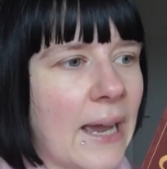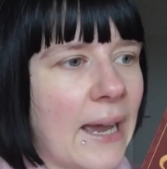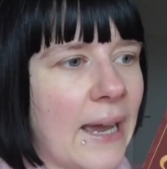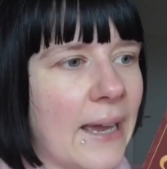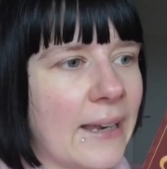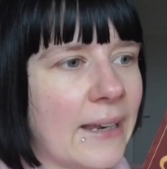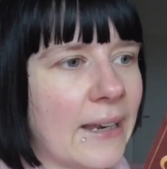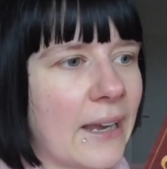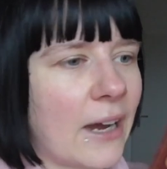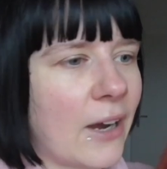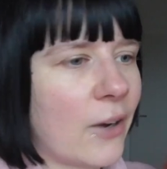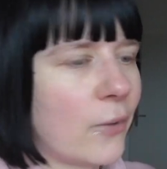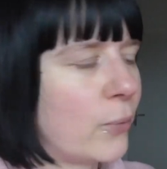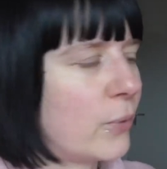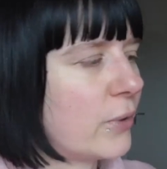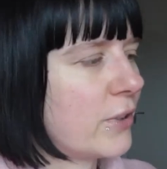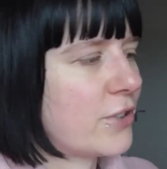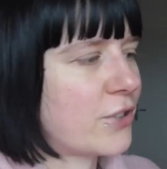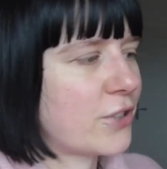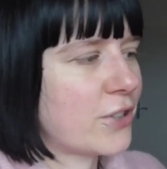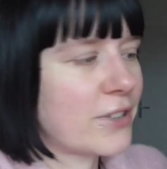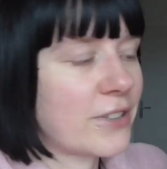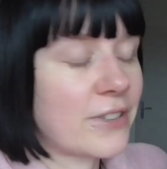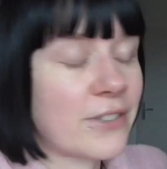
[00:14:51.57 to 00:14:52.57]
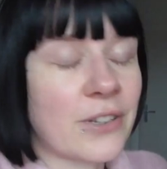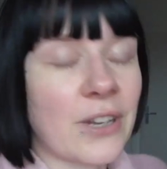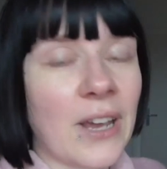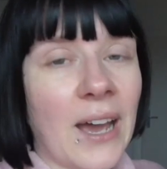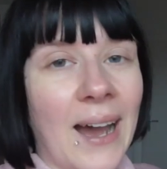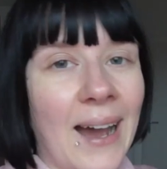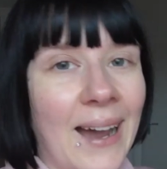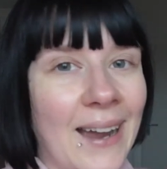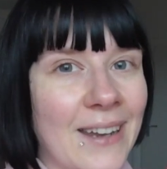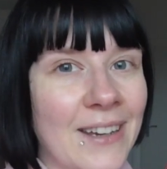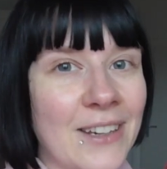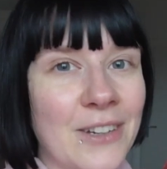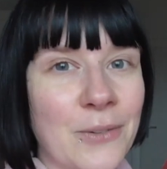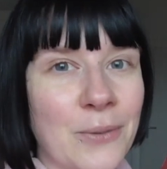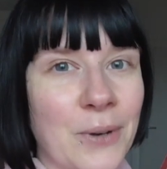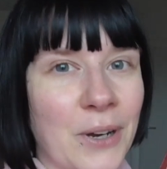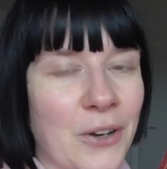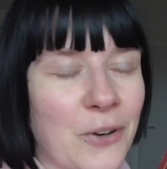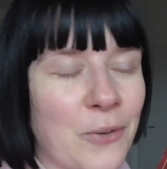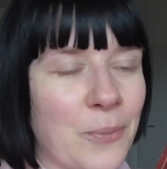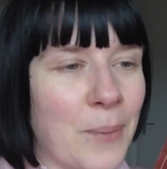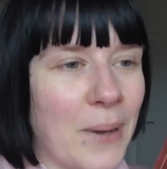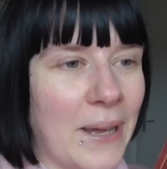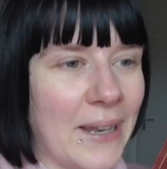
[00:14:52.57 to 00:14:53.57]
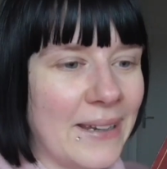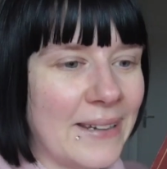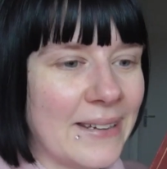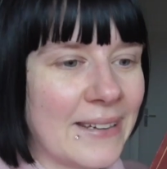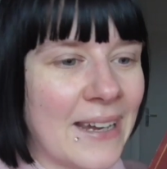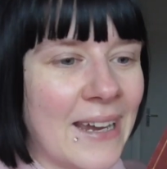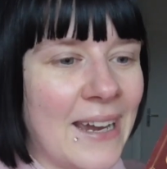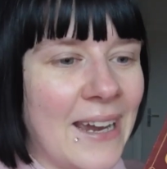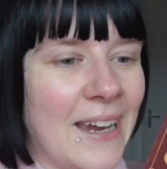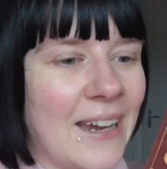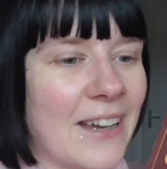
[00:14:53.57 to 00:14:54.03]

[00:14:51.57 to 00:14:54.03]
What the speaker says: and I would just highly recommend,